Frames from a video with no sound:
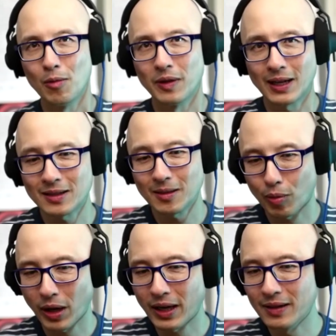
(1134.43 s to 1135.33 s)
Well, that's a
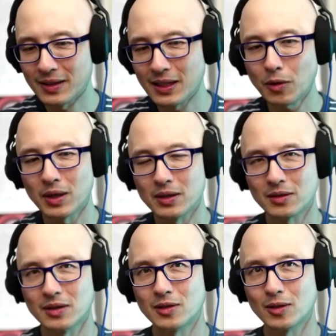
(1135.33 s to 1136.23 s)
break in the sequence. And